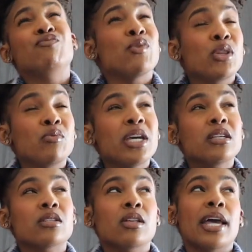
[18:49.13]
for the
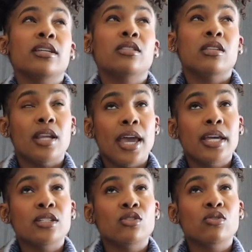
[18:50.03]
week. So like
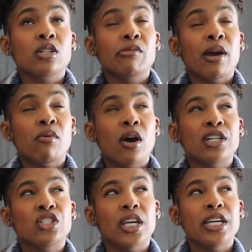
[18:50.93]
today is usually my
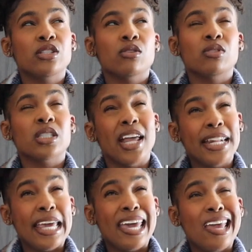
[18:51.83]
wash day, so
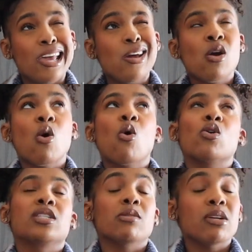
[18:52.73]
Sunday,
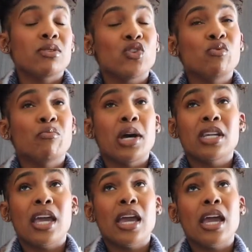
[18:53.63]
or sometimes I do
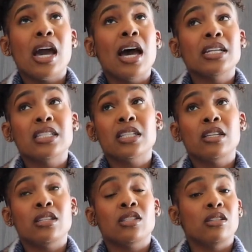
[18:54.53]
Monday.
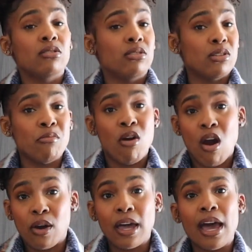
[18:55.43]
Honestly, t
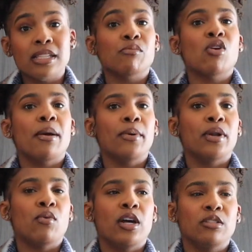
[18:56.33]
tomorrow guys, I'm probably
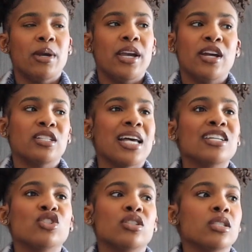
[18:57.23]
gonna wash my hair, because
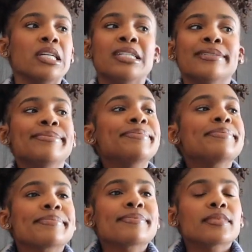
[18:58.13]
I just
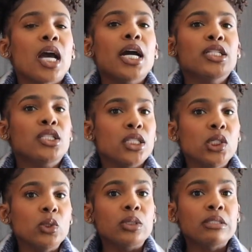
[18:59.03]
I
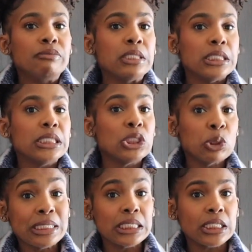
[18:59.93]
don't feel like
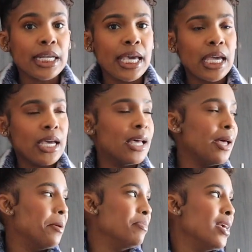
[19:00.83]
doing it today.
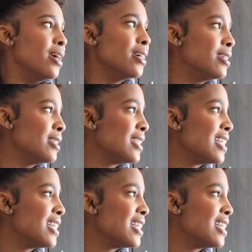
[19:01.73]
Um I